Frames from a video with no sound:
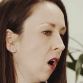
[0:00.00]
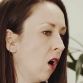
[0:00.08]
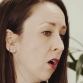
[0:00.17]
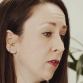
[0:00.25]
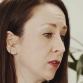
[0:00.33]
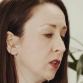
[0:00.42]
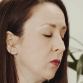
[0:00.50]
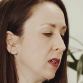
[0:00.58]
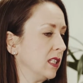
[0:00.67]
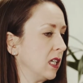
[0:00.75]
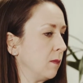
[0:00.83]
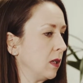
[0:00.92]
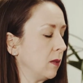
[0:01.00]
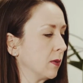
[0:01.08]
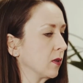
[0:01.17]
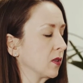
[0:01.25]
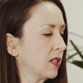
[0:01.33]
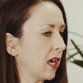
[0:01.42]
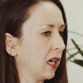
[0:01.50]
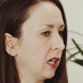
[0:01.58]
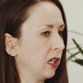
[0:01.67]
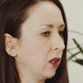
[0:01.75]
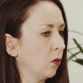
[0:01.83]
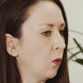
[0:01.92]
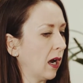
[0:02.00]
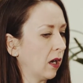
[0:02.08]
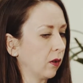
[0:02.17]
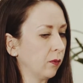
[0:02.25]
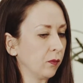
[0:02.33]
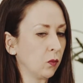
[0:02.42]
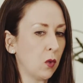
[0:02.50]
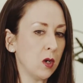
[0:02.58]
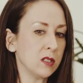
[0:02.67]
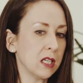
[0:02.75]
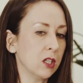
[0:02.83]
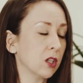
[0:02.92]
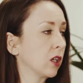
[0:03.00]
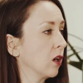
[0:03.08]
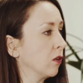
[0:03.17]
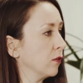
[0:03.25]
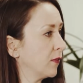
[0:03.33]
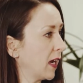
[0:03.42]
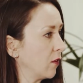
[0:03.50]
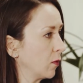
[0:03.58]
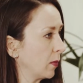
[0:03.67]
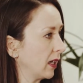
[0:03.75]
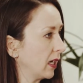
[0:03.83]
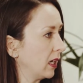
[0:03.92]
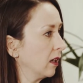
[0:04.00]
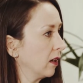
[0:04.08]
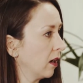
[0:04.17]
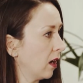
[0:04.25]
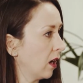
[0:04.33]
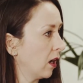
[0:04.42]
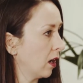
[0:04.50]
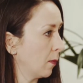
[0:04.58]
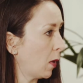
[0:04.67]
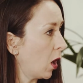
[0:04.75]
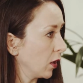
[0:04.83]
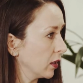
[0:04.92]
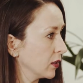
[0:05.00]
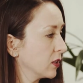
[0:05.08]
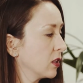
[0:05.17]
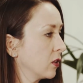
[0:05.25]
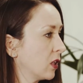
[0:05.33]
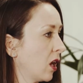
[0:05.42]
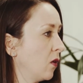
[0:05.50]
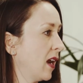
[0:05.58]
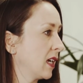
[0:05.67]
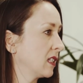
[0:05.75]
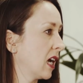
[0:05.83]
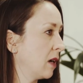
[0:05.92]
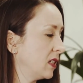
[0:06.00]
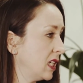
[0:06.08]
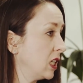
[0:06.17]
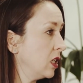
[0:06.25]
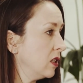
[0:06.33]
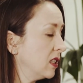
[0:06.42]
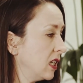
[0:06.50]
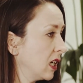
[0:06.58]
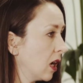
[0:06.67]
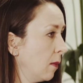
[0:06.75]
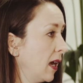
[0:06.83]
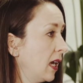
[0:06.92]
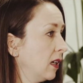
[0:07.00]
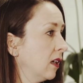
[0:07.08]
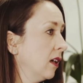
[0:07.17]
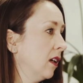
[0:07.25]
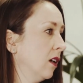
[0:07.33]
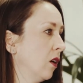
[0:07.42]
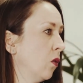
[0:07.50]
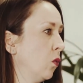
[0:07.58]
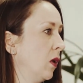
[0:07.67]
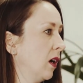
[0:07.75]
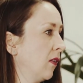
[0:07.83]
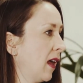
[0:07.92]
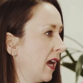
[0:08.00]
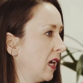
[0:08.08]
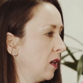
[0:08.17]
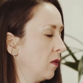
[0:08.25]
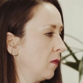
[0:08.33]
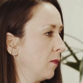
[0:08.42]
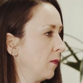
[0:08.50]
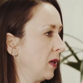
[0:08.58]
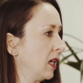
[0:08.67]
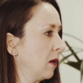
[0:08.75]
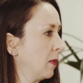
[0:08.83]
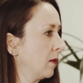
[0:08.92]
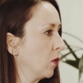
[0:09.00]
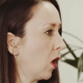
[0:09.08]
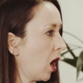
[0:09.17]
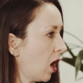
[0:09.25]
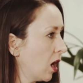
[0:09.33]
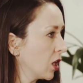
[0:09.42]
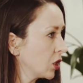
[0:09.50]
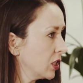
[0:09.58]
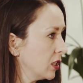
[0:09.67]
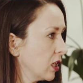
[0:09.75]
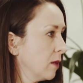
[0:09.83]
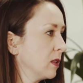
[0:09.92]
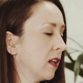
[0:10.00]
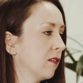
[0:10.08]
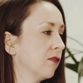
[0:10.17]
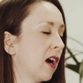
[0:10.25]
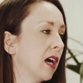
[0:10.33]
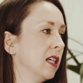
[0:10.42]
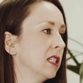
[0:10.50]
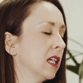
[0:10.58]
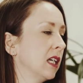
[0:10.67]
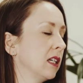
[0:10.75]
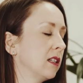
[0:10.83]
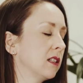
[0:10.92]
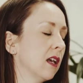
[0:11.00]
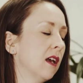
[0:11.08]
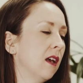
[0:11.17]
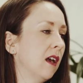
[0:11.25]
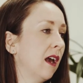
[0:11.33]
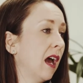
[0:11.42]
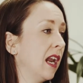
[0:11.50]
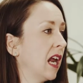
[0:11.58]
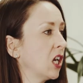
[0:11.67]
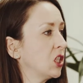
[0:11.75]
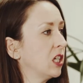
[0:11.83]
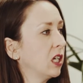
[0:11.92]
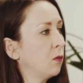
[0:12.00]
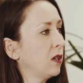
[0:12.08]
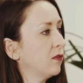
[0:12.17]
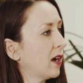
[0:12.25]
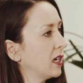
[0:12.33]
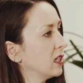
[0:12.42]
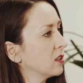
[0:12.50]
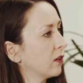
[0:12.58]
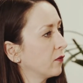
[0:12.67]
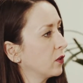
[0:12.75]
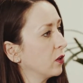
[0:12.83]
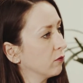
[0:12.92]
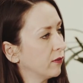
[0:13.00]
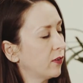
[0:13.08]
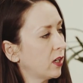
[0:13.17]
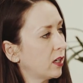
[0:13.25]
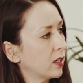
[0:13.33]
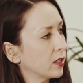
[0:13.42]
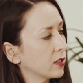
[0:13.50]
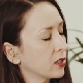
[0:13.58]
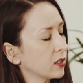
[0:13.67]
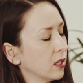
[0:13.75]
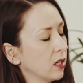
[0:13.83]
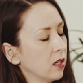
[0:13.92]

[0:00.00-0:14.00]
Often we see people saying, well, won't it look unfavourably upon us, so next time CQC come in, will they be a bit more harsh in terms of their findings? And actually we find it's often the reverse.